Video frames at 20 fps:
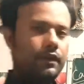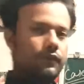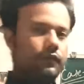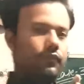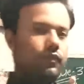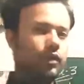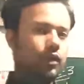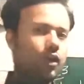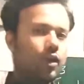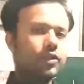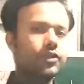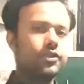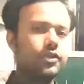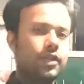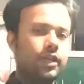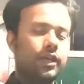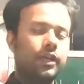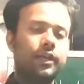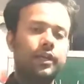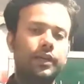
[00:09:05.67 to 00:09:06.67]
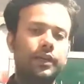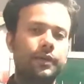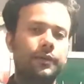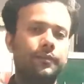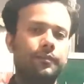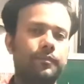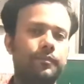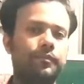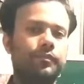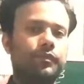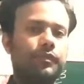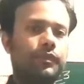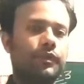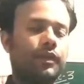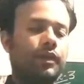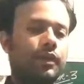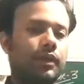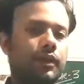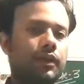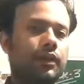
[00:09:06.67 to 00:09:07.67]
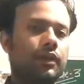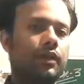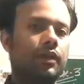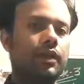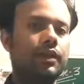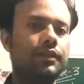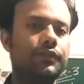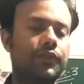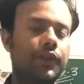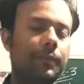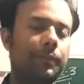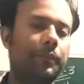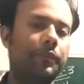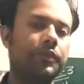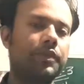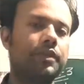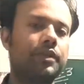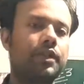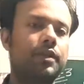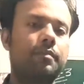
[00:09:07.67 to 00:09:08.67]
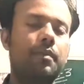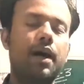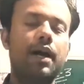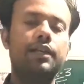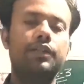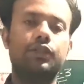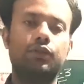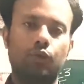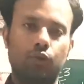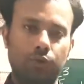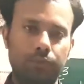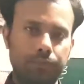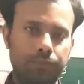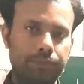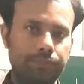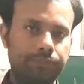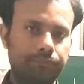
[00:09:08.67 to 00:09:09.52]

Velocity is represented by slope.